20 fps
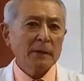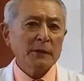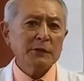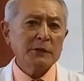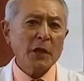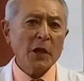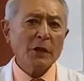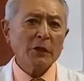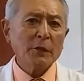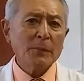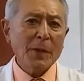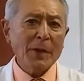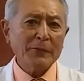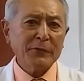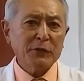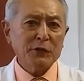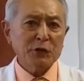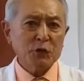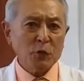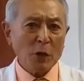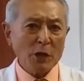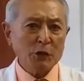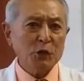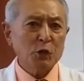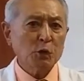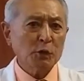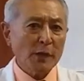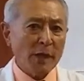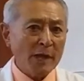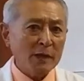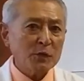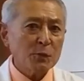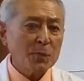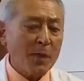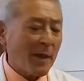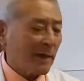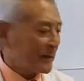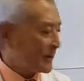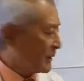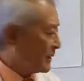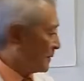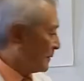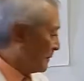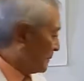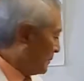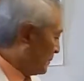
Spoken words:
Let's talk about the structural aspect.